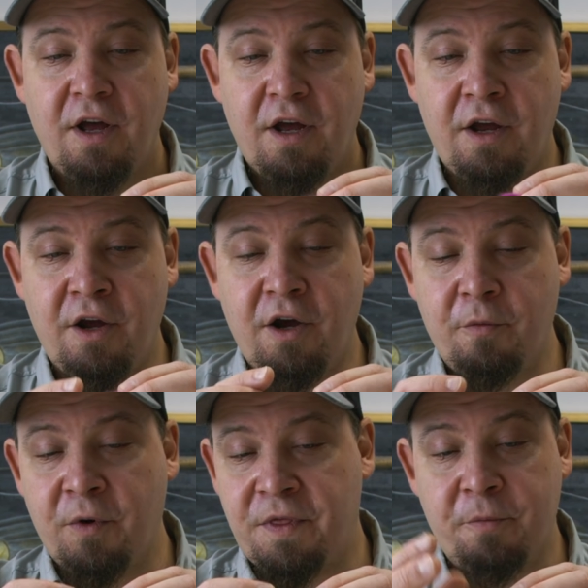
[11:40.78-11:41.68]

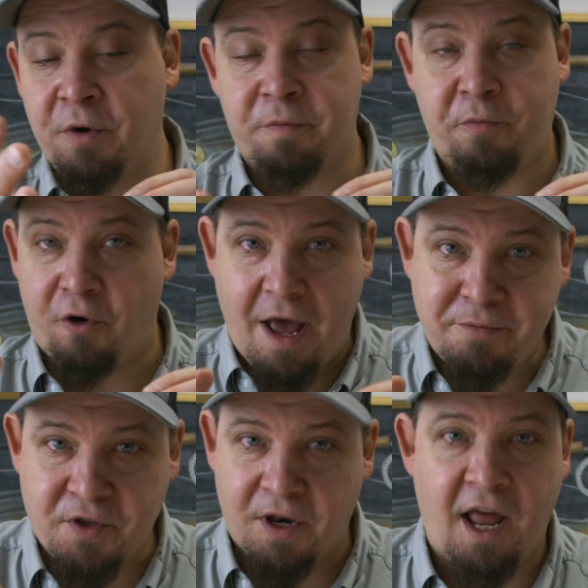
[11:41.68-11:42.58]
with
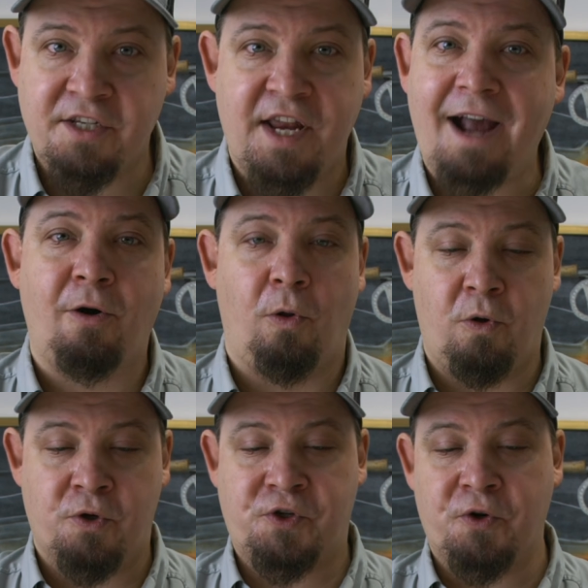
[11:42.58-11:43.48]
perhaps the last hackle
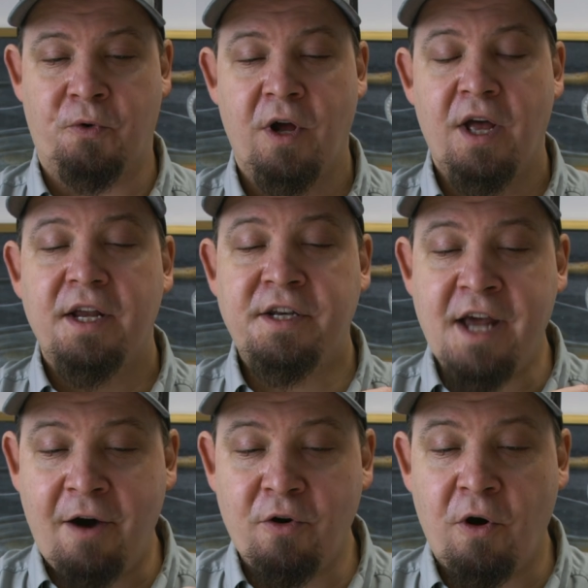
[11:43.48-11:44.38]
or so
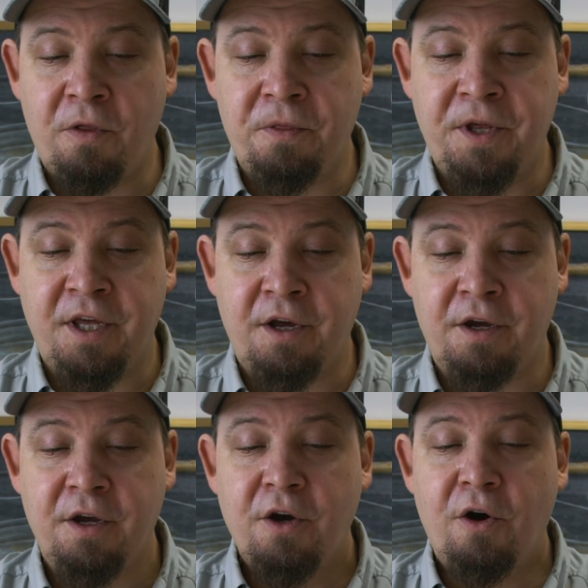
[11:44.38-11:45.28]
down on
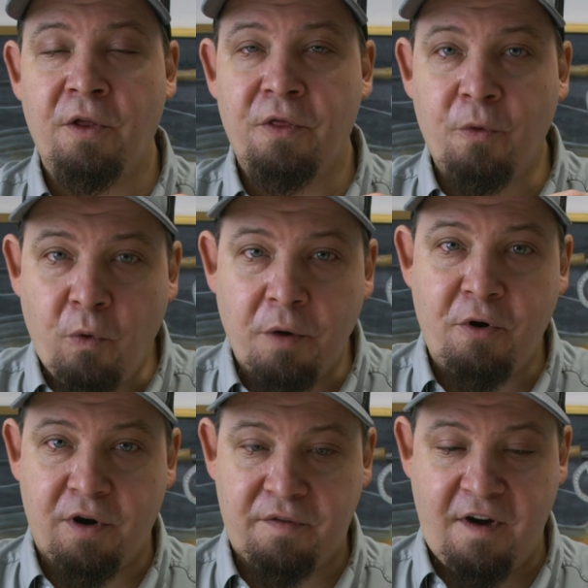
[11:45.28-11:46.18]
the
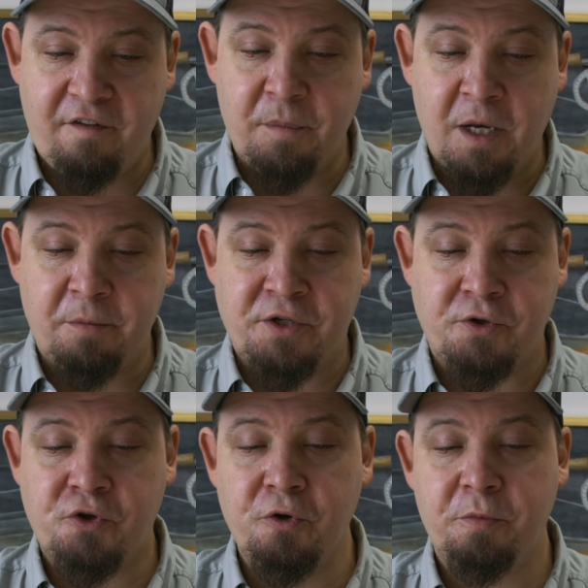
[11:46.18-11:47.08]
1.5
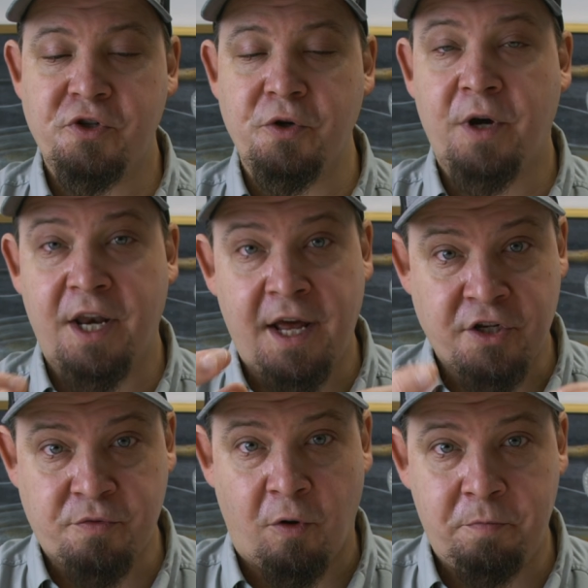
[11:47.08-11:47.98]
millimeter tube, so you can add
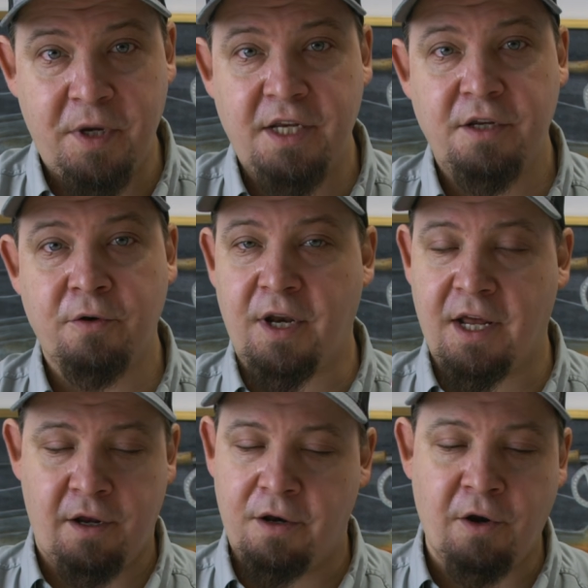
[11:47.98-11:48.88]
a small bead. You
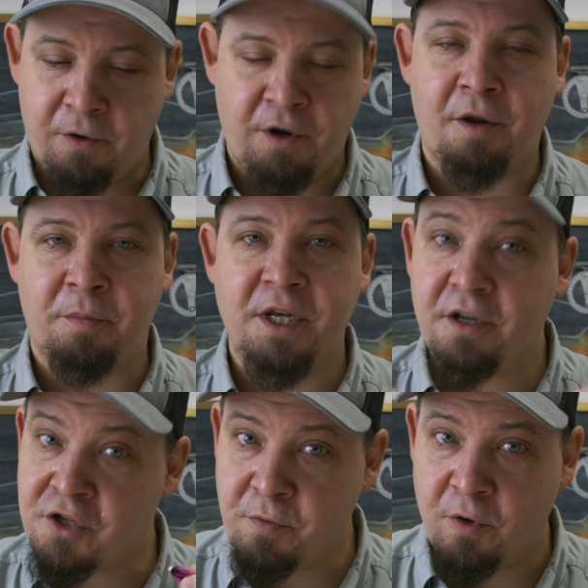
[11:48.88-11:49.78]
can no, not a bead,
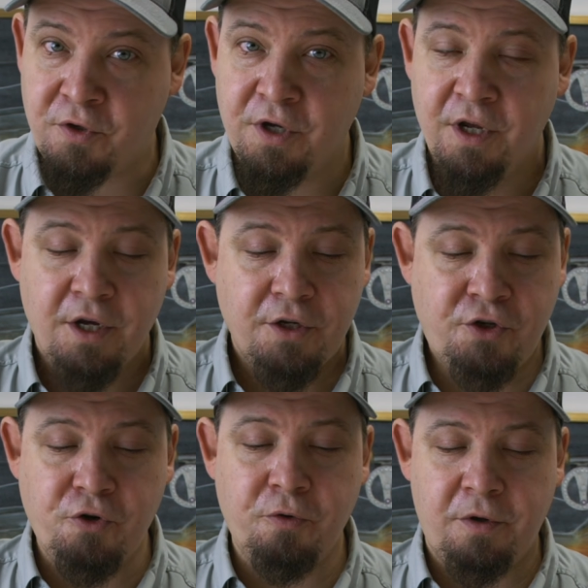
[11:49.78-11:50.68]
a small
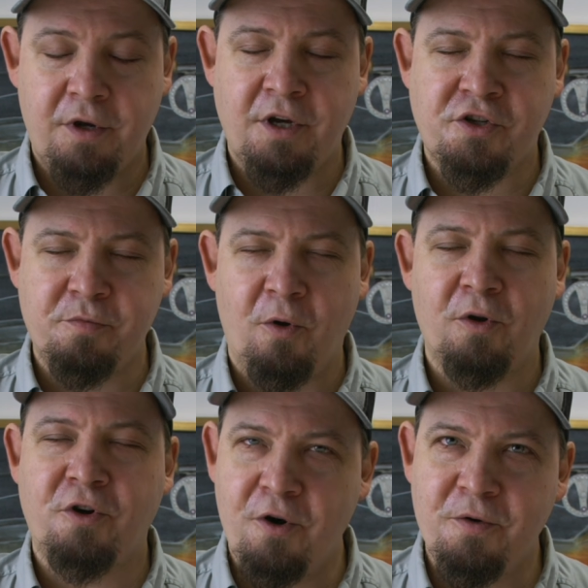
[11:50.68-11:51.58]
tube, a
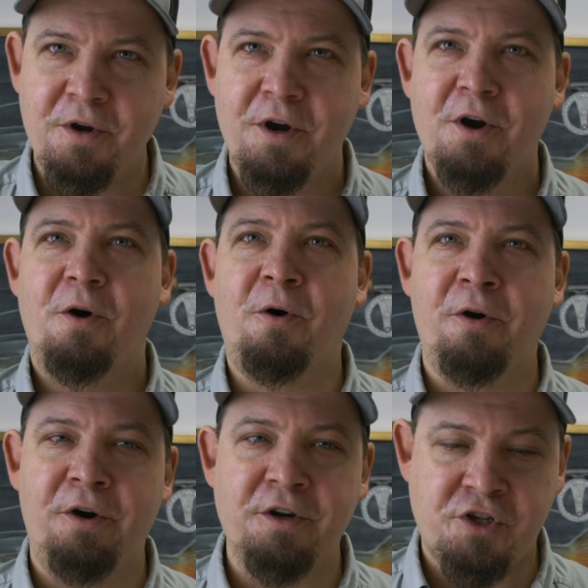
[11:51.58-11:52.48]
small cone,
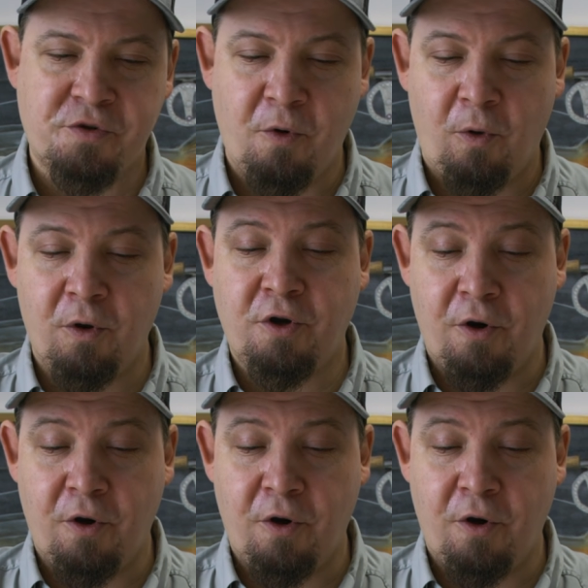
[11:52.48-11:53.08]
or a small